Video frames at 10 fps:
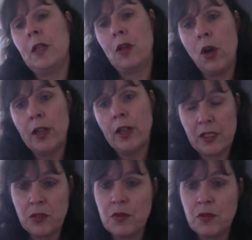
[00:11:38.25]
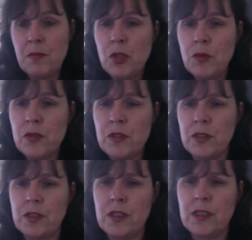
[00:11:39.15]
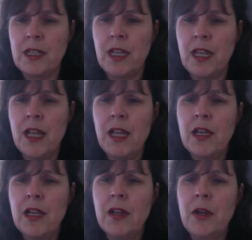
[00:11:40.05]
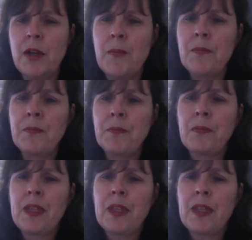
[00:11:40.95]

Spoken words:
call extreme users. The